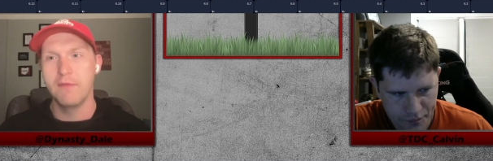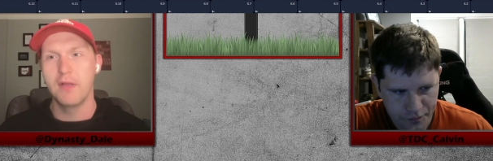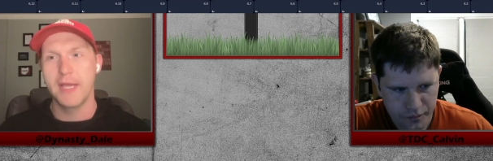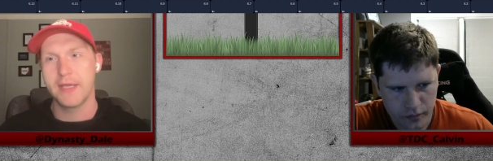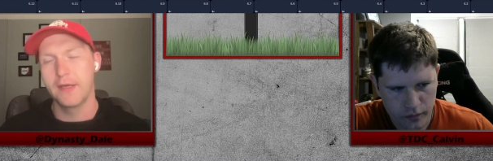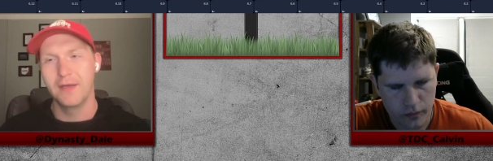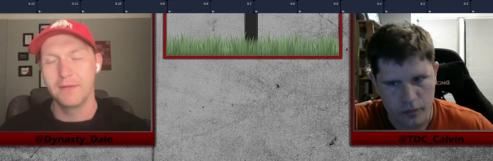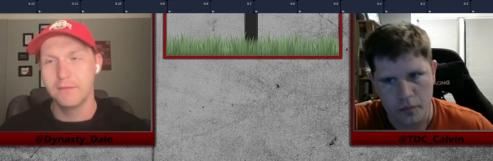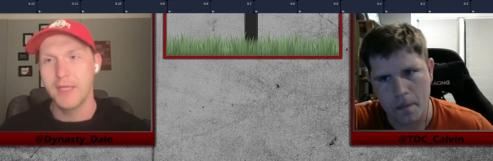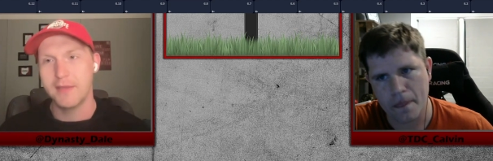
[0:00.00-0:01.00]
Speaker 1: of a like
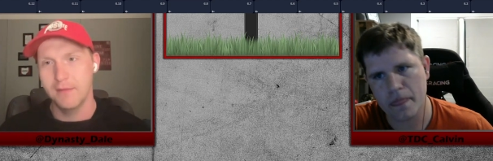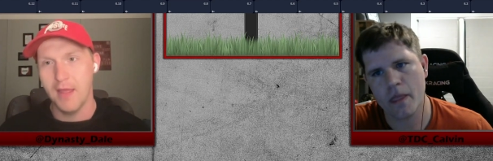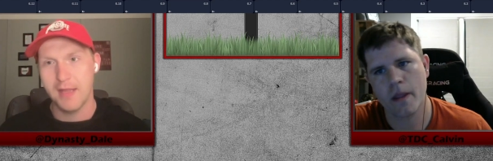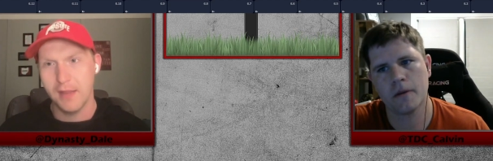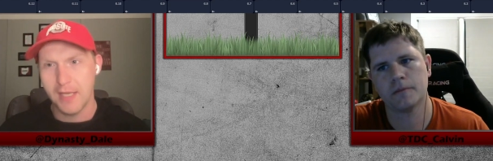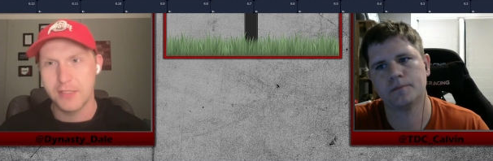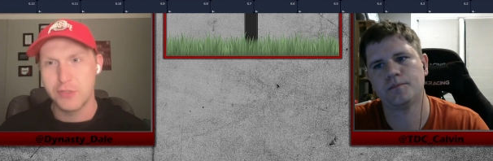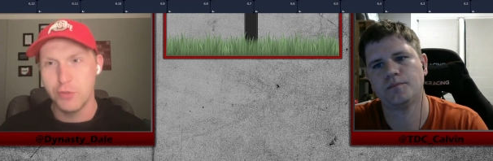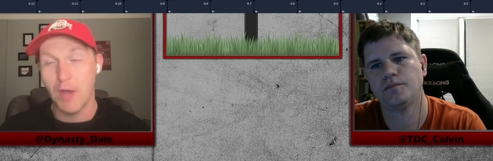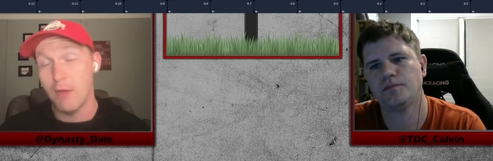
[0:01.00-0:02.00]
a like like like
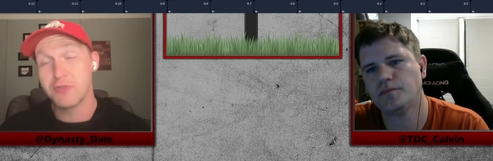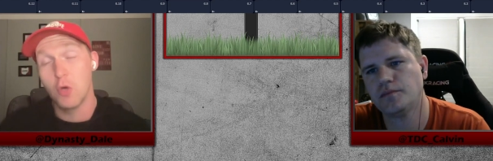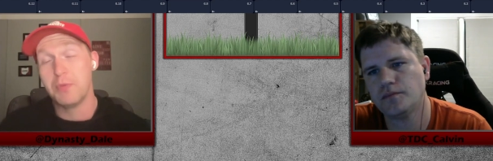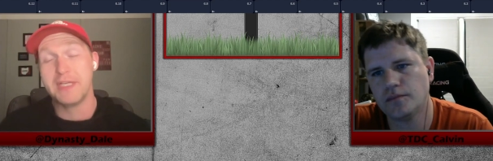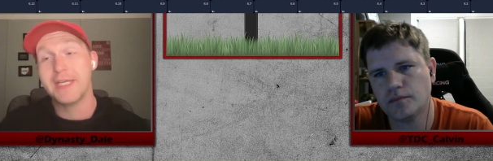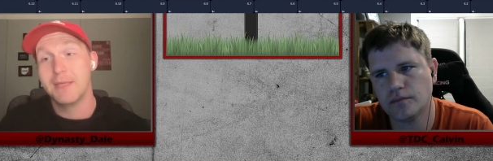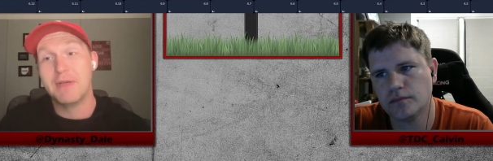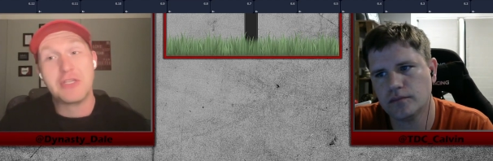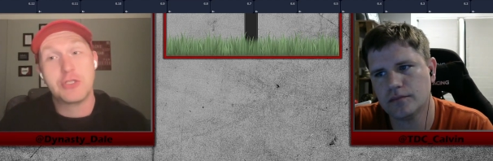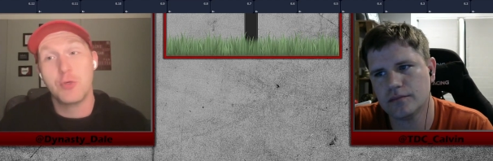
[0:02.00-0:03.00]
the two. I was hoping to get
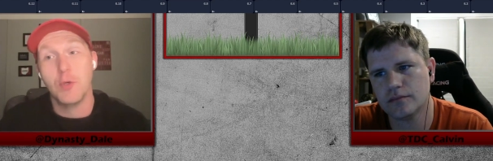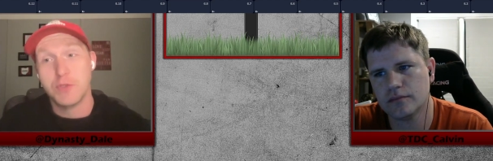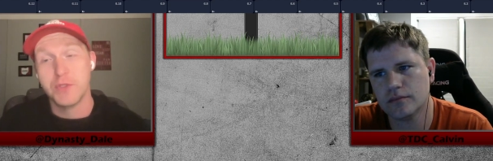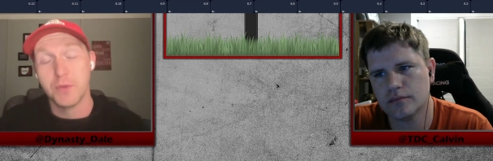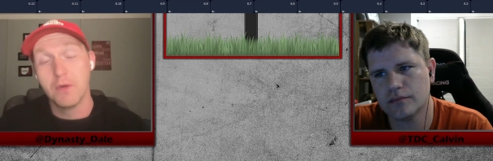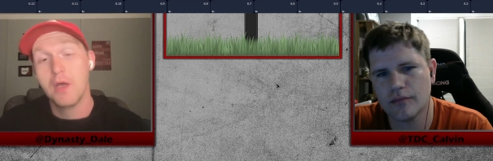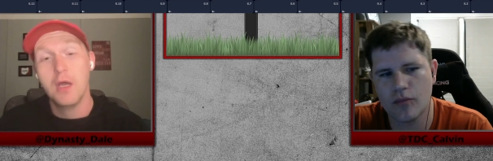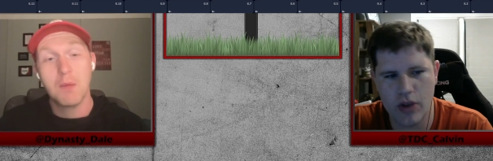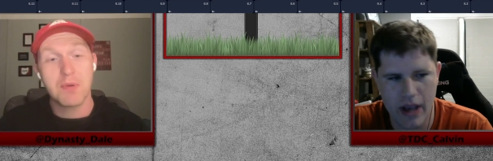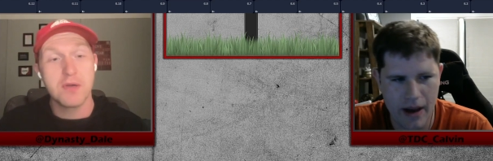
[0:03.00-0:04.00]
him at 202.
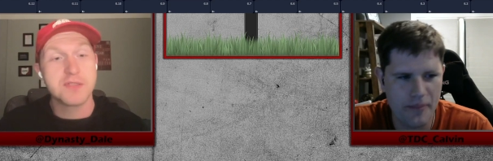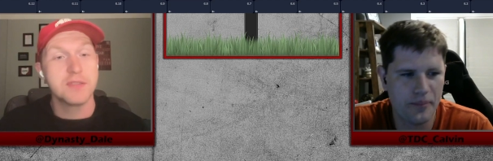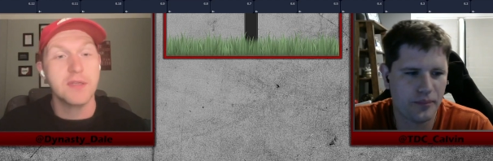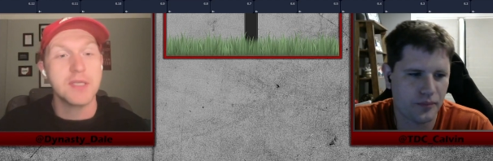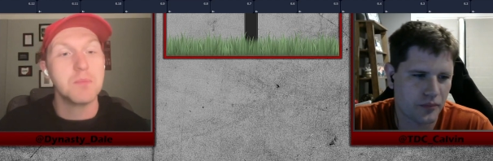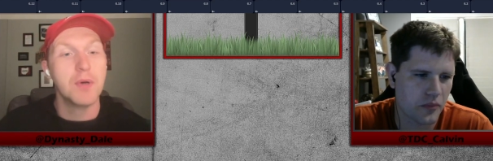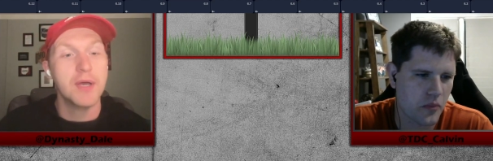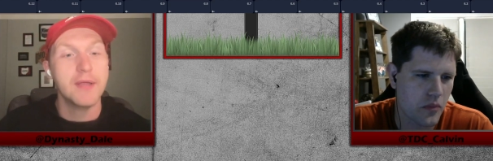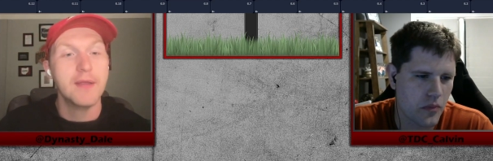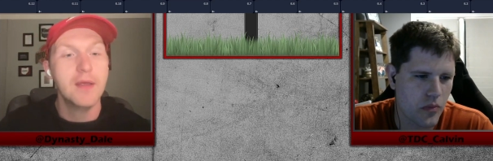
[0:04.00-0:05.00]
Yeah, personally,
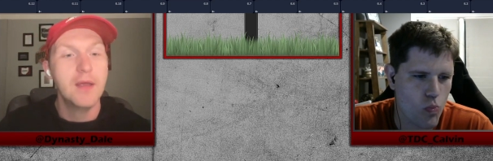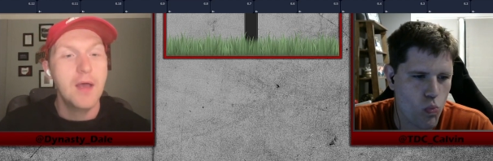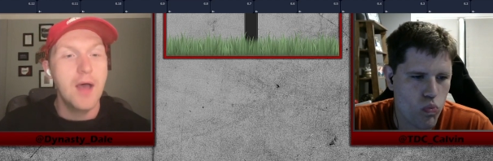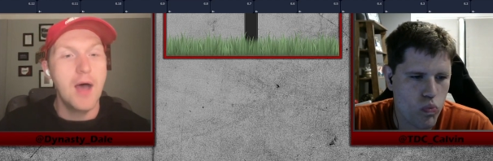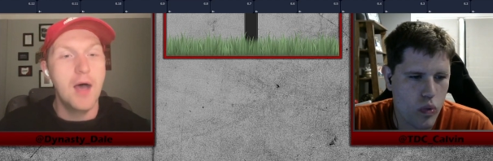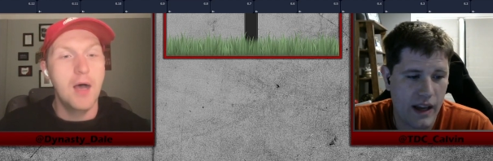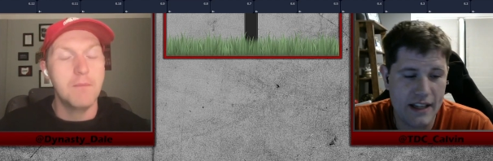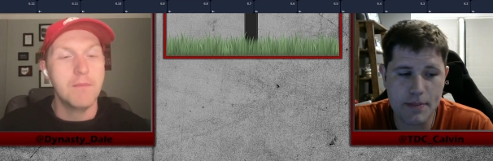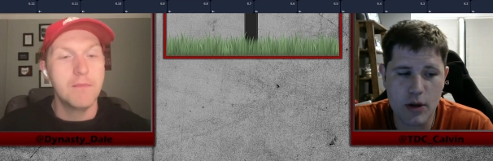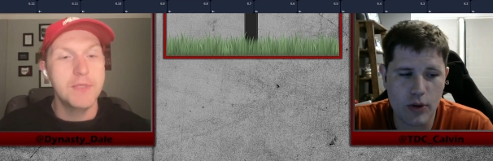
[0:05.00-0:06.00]
but um,
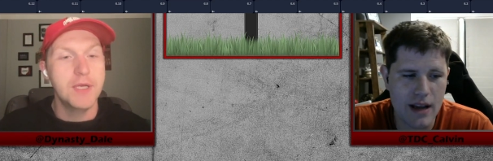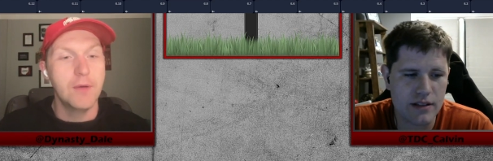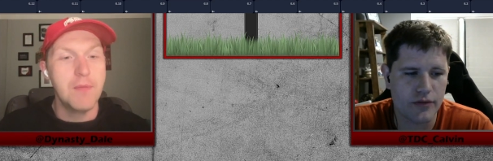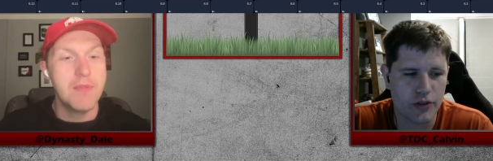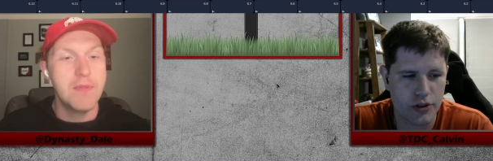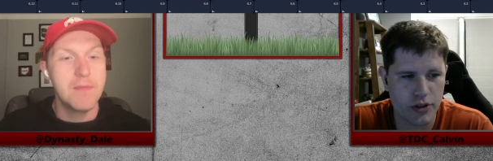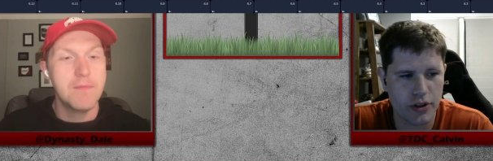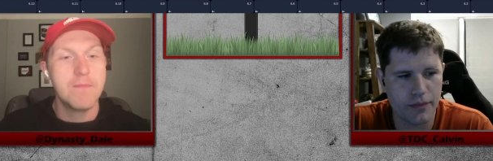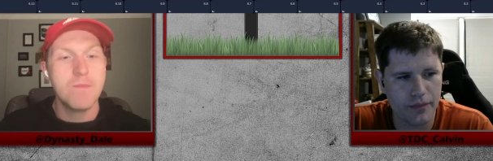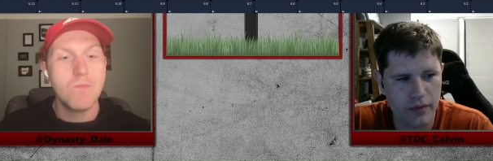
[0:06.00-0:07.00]
he's been
Speaker 2: rising you know, for
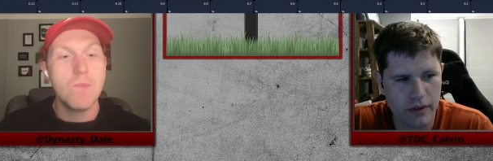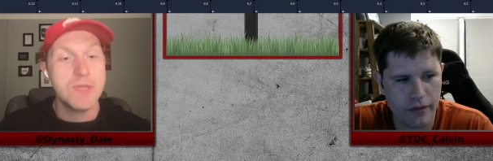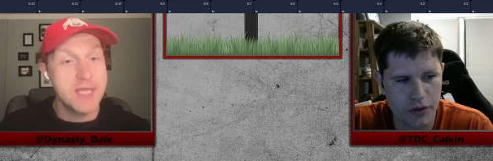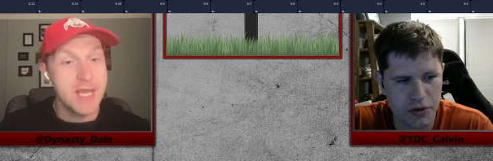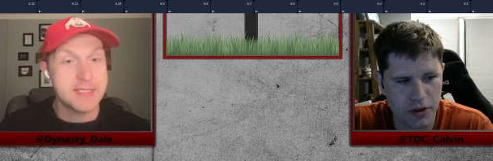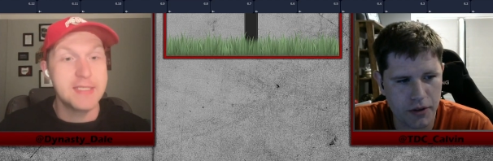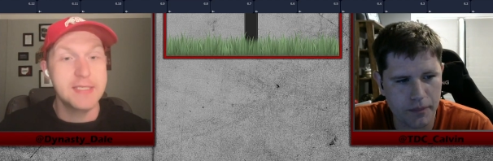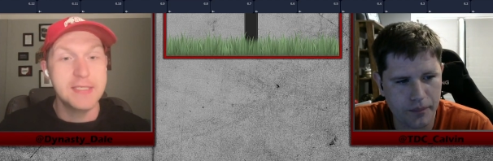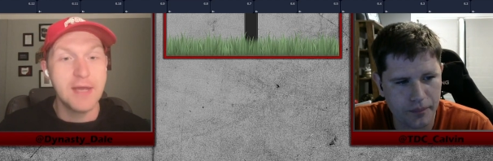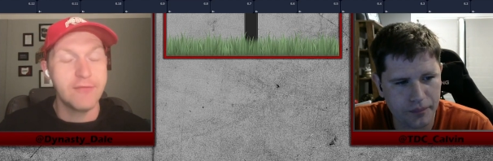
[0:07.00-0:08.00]
sure, for yes, sure.
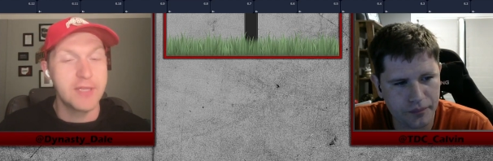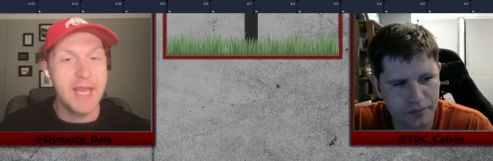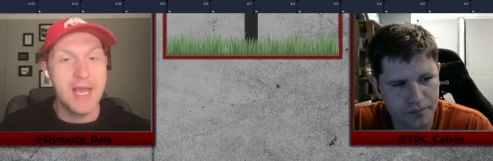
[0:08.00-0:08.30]
He,
Speaker 1: he definitely